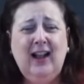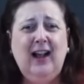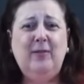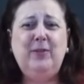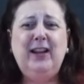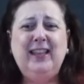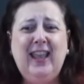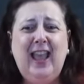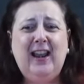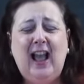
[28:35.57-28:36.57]
Uh, but
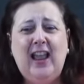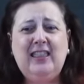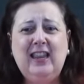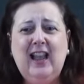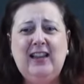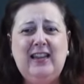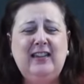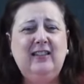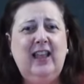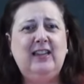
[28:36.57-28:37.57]
again, I think I
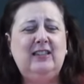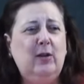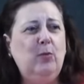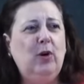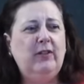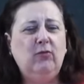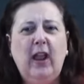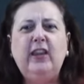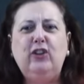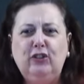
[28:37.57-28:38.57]
need like someone
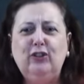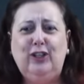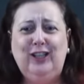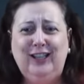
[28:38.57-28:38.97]
regularly